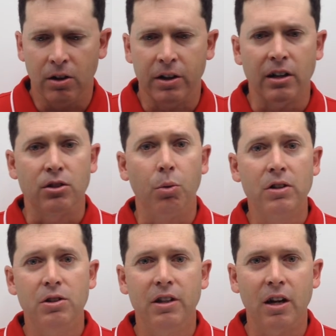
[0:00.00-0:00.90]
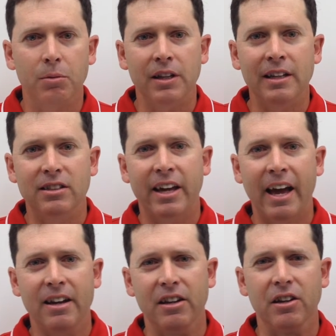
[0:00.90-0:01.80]
Okay, so once you get up to East
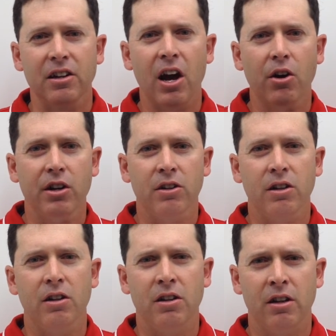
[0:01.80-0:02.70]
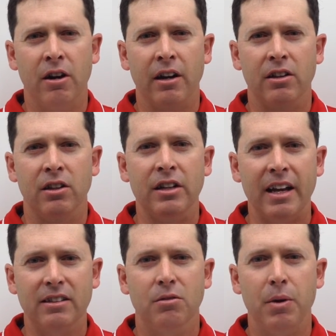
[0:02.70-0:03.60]
Canyon, now you're at the
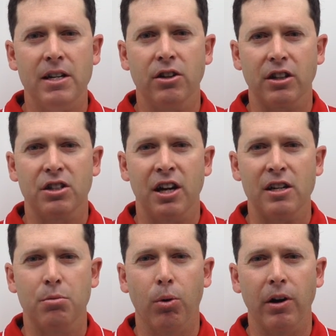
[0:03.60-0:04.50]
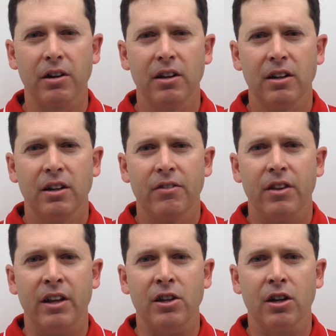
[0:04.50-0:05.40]
next major exchange point,
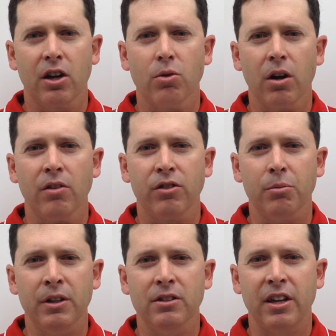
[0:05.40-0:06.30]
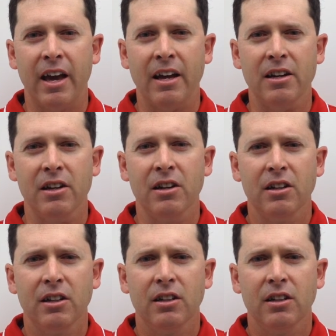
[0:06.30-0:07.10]
and you're going to run from East Canyon.